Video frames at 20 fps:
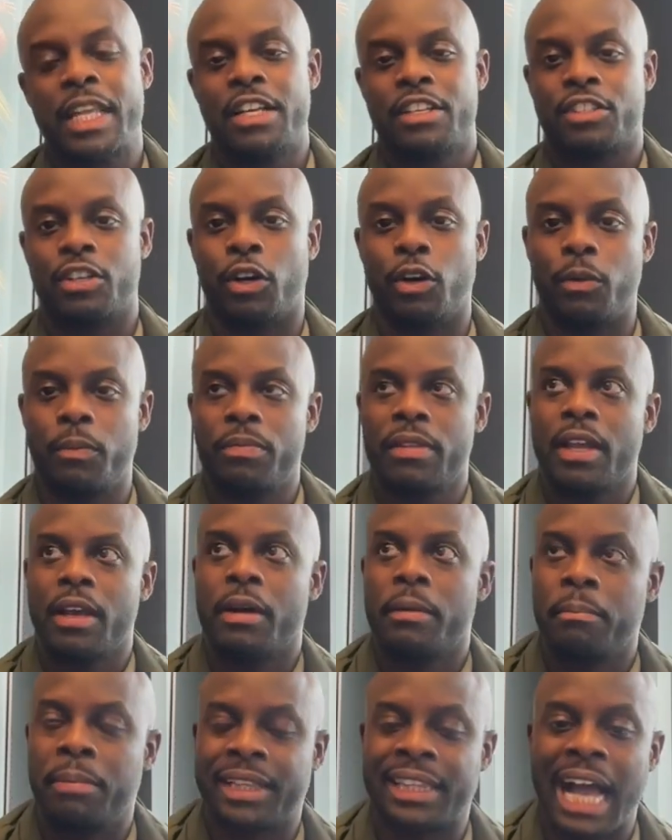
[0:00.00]
So,
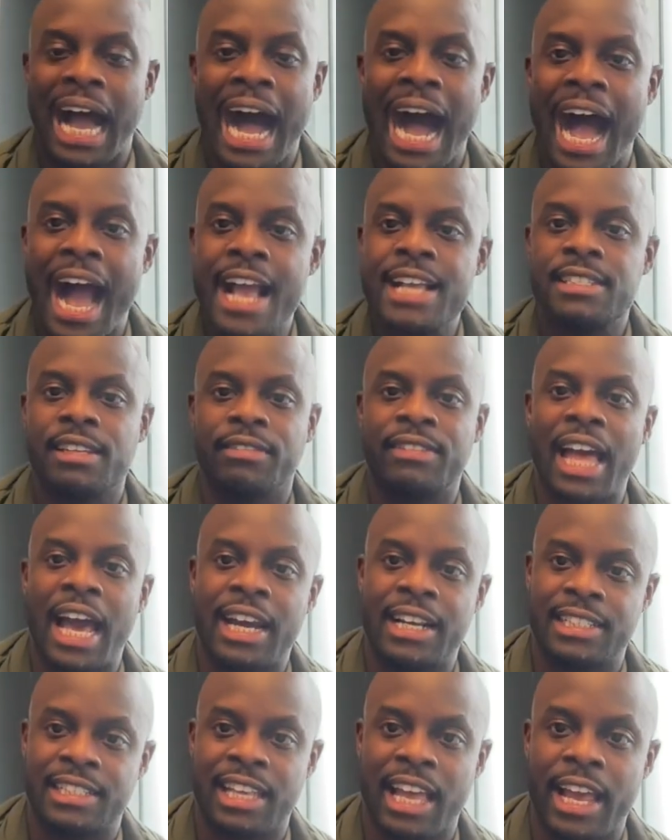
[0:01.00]
but the highs of
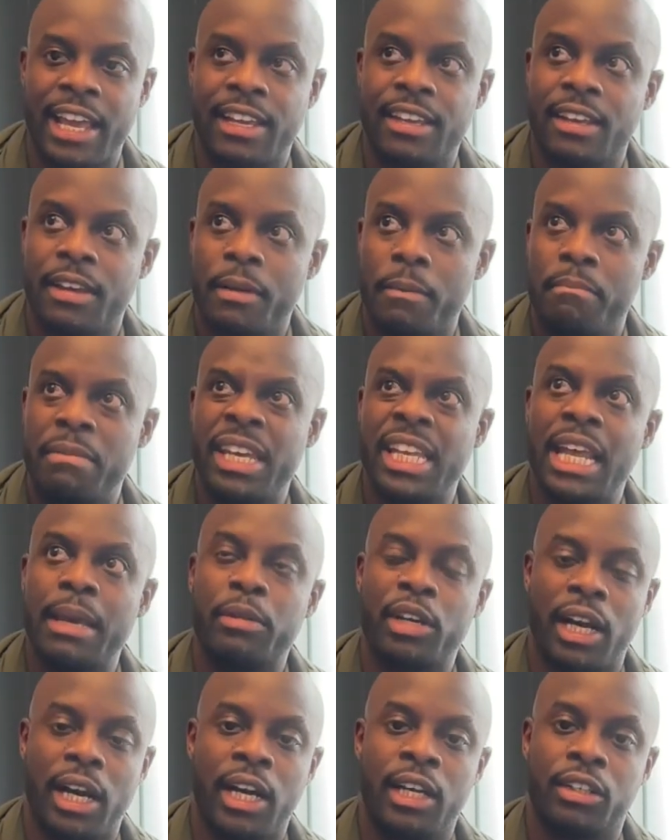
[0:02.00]
that is like being
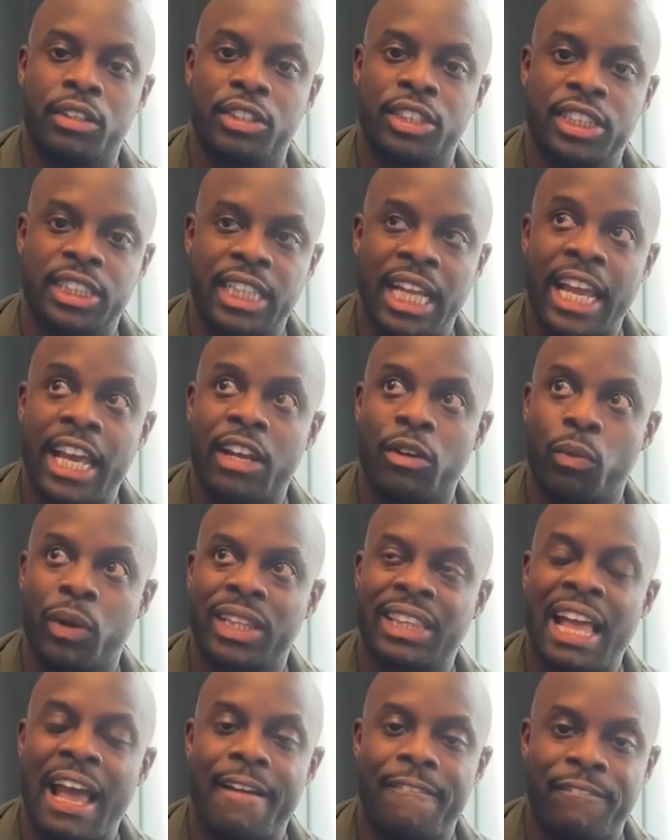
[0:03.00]
able to understand
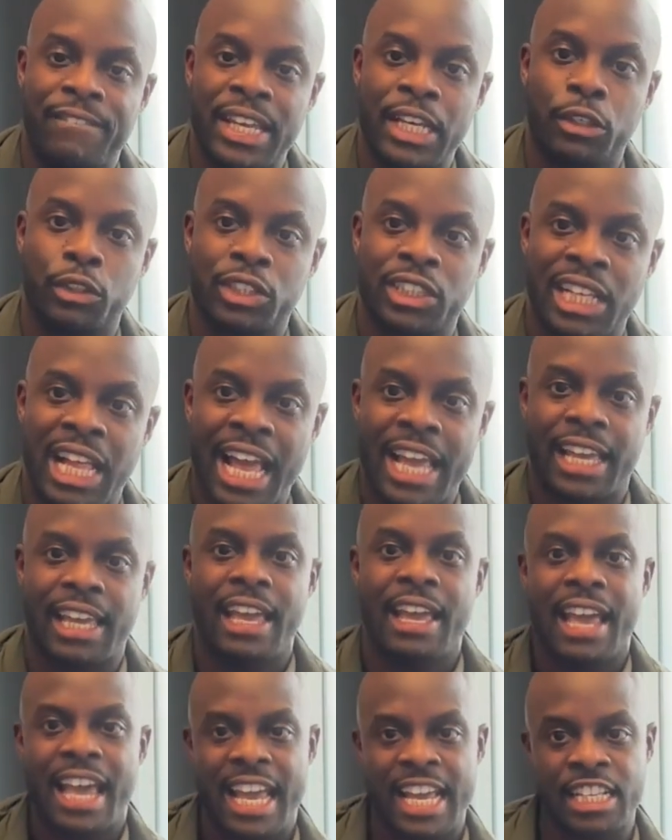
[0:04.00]
what that feels
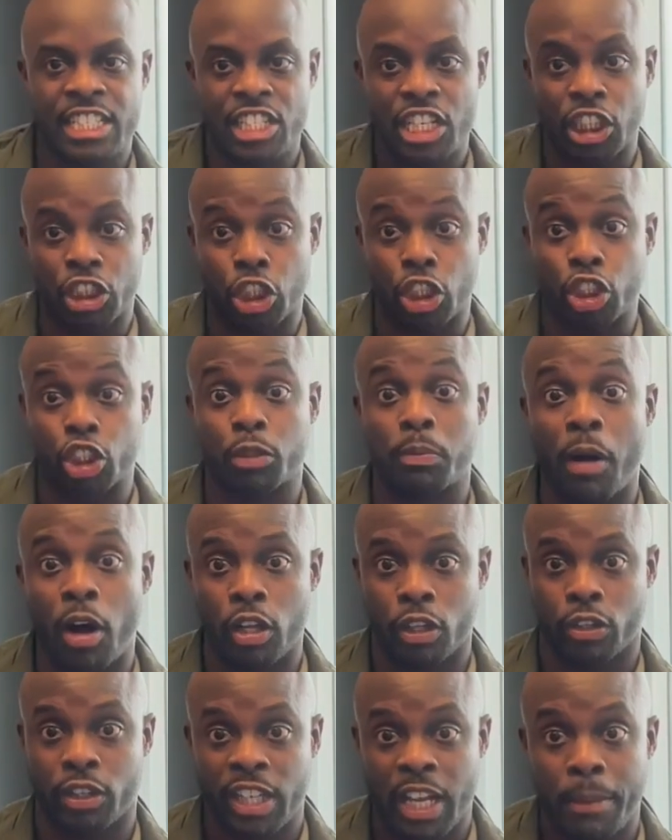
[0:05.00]
like. It's such a
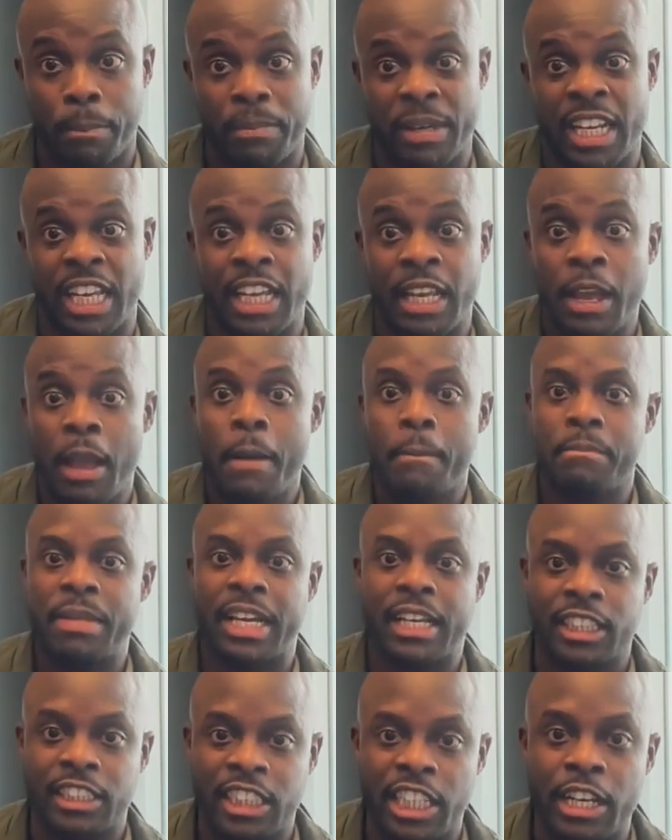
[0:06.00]
smaller company
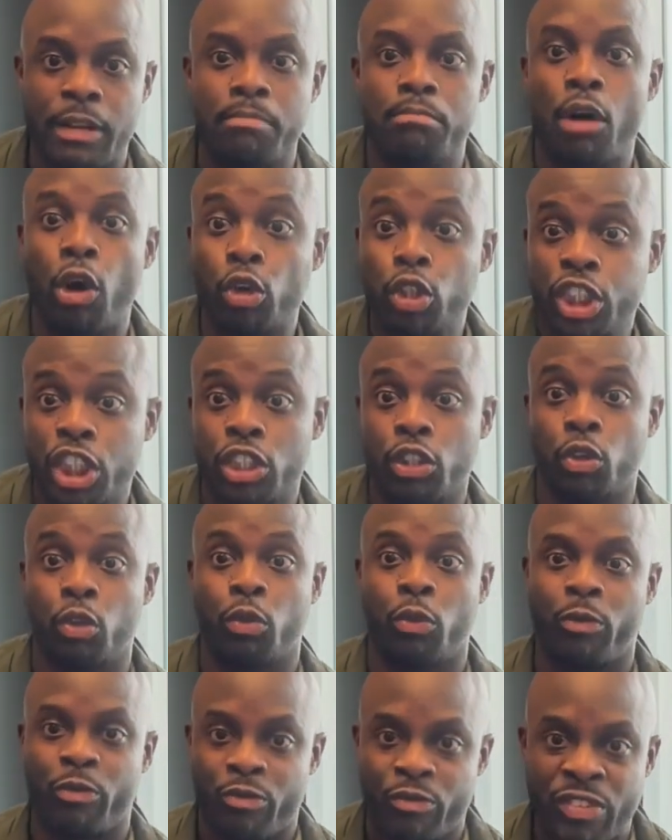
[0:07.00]
because the
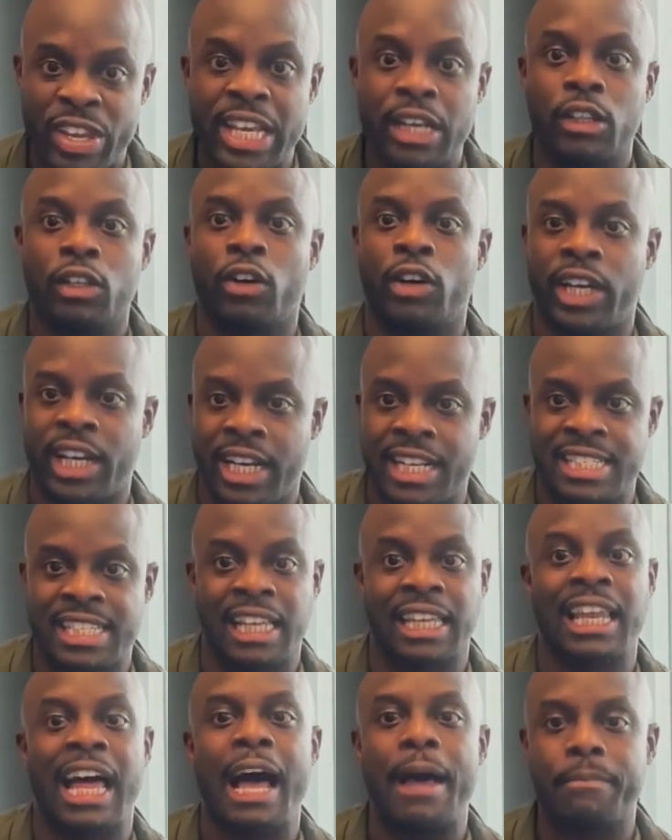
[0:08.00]
emotional feel on it is
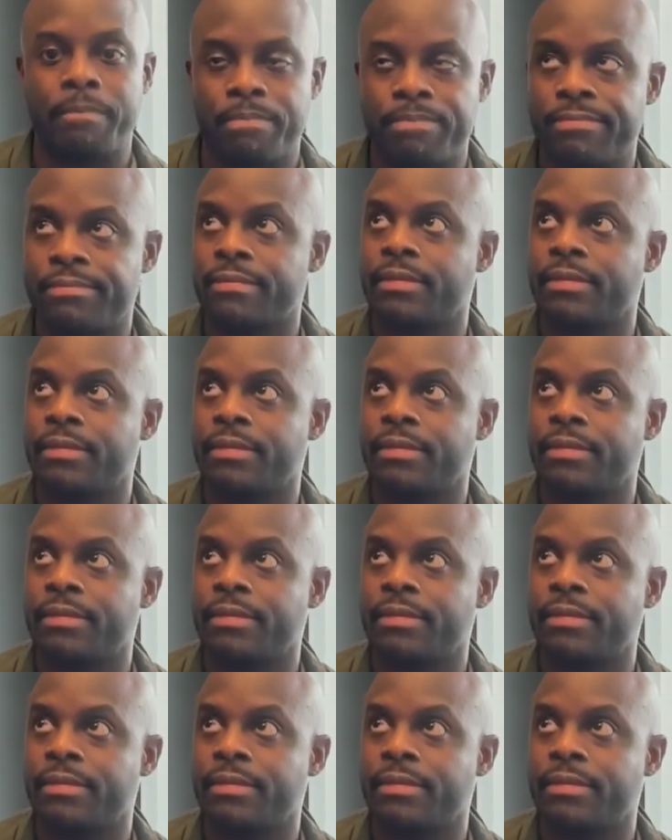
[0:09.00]
a lot